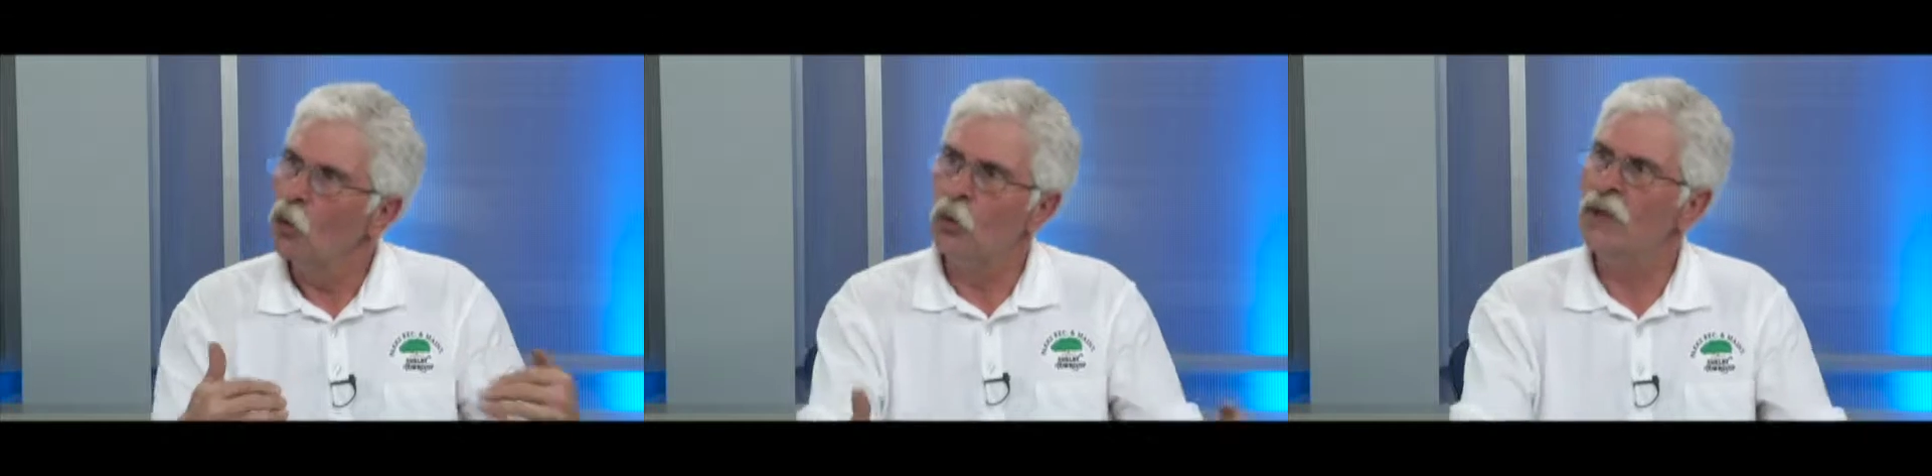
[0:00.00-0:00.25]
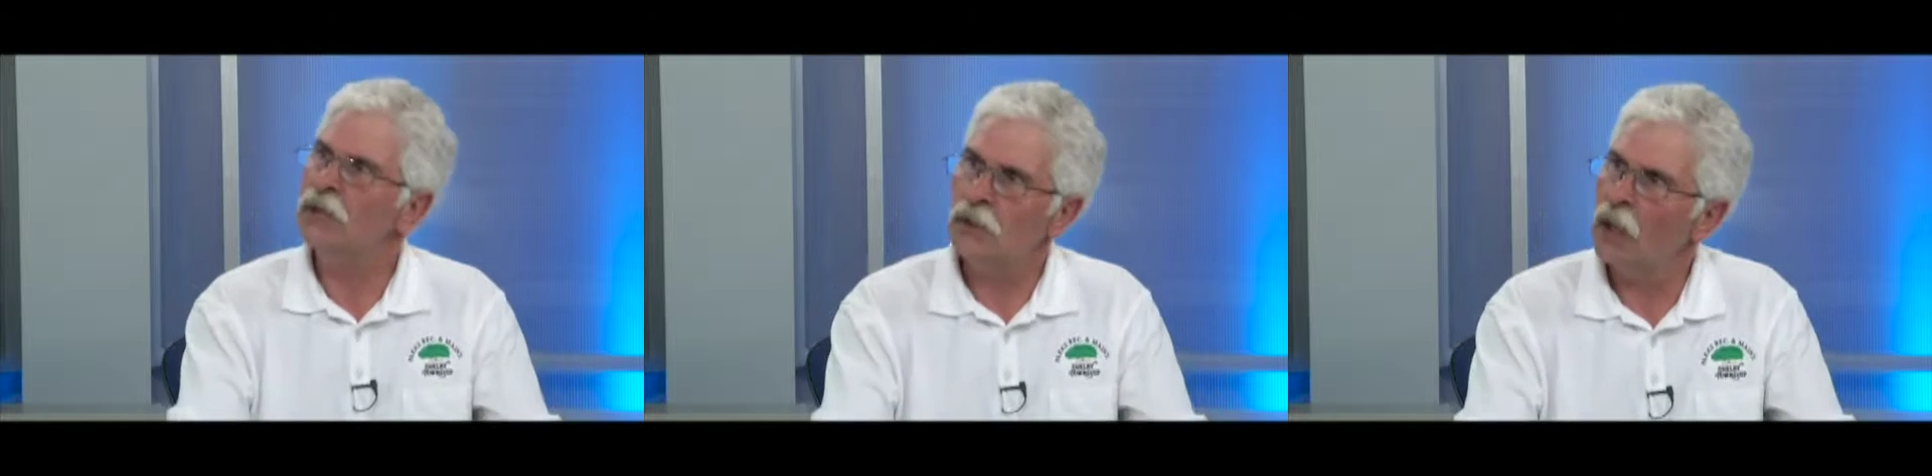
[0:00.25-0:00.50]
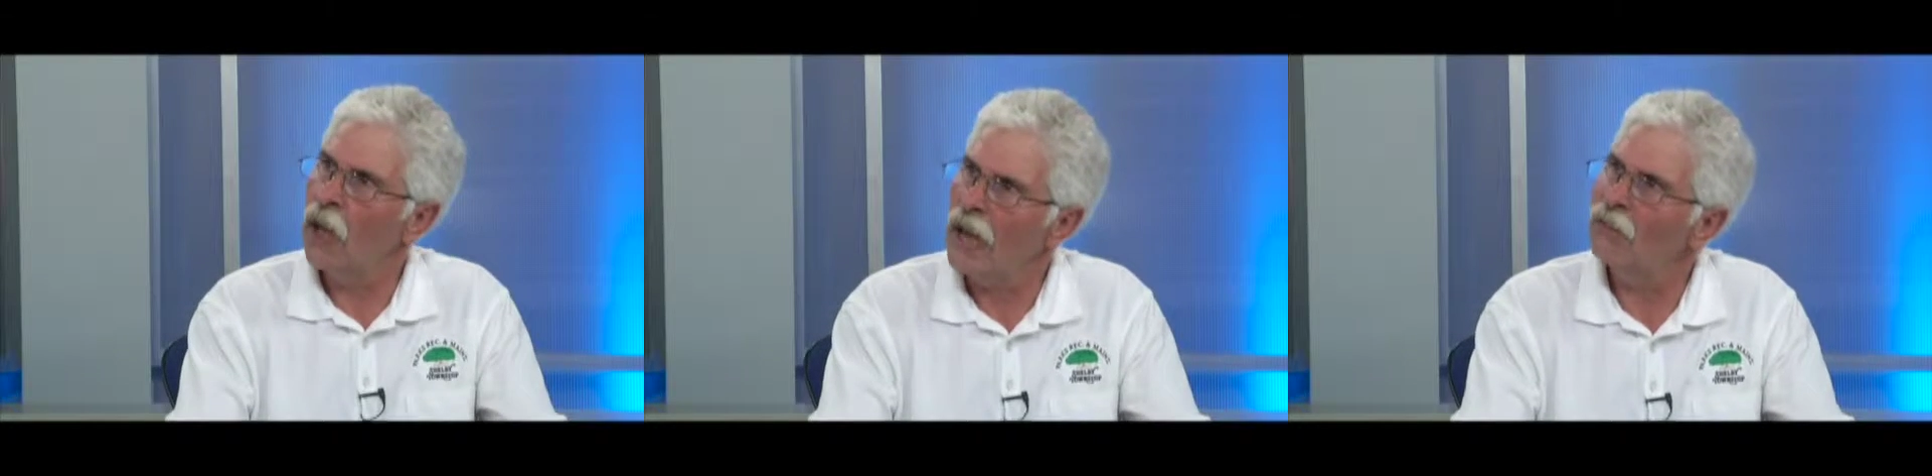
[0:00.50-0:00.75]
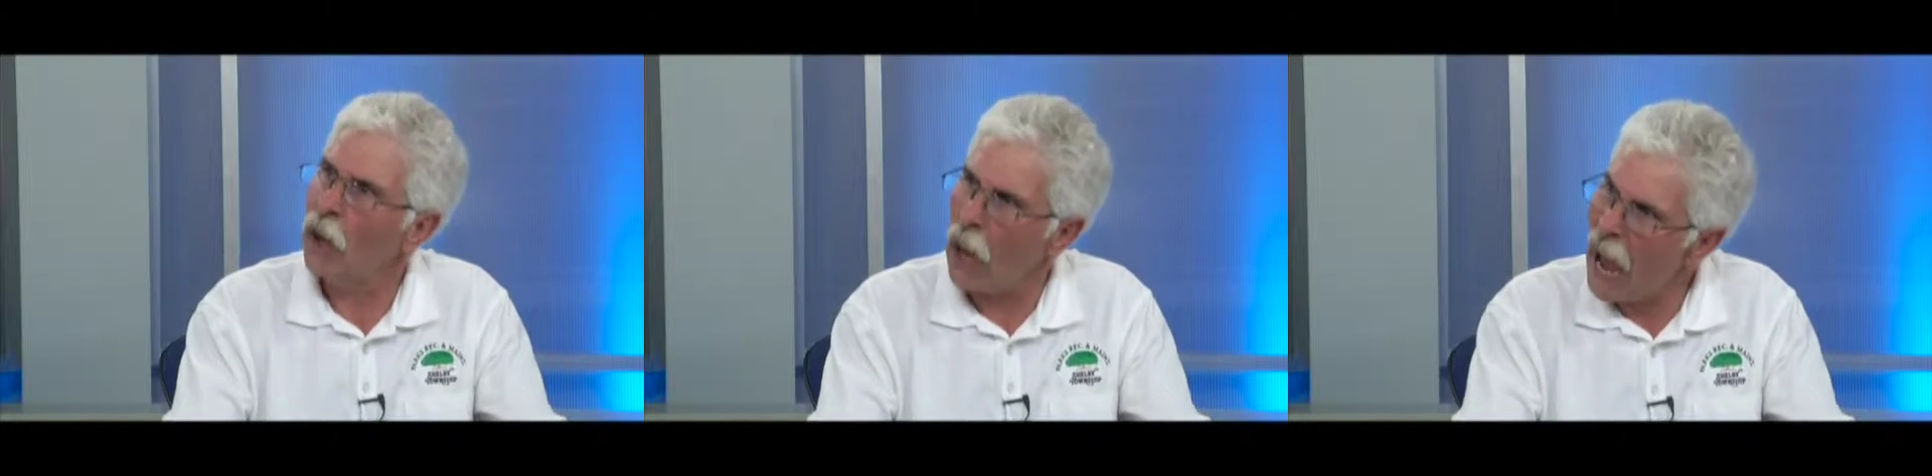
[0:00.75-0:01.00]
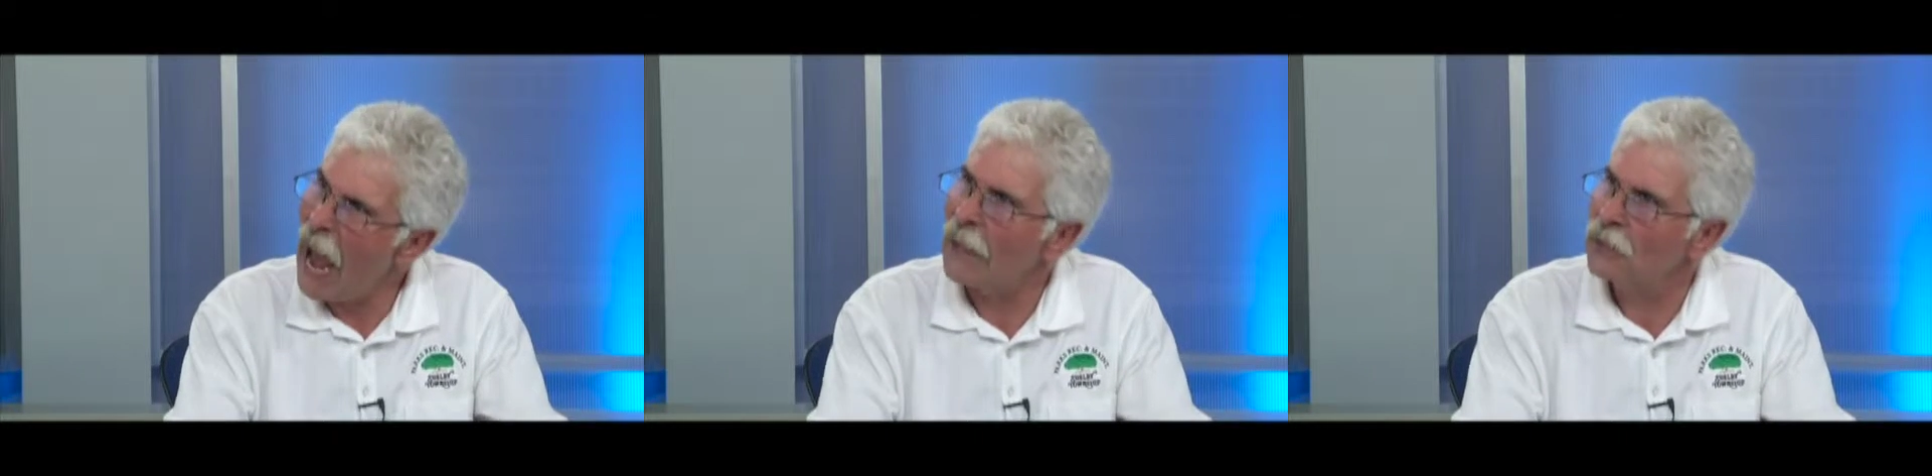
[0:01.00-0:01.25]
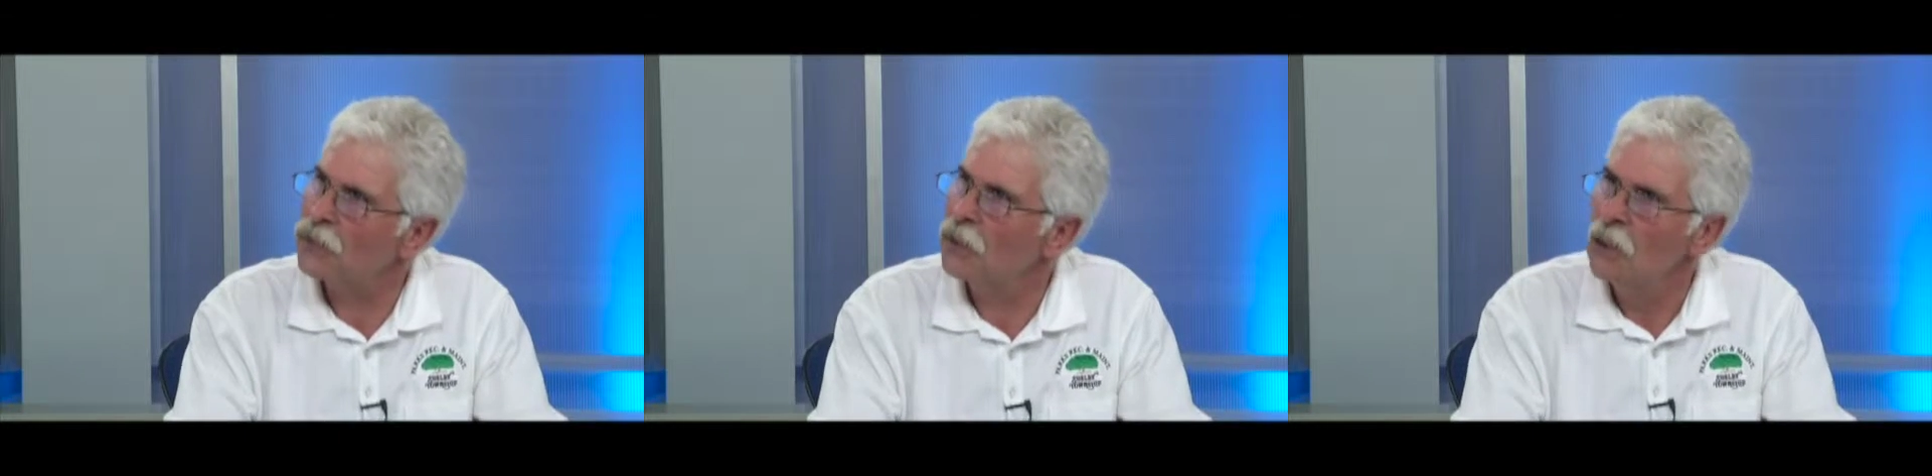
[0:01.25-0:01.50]
we still have
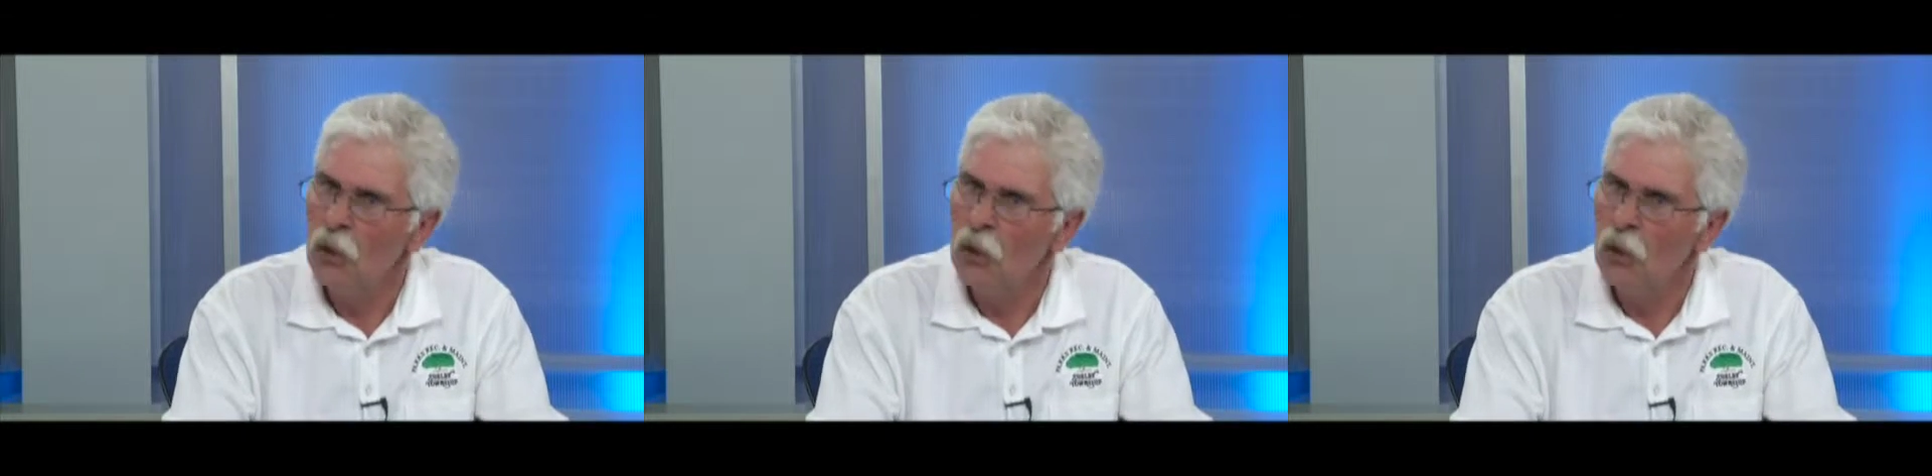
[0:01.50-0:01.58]
lots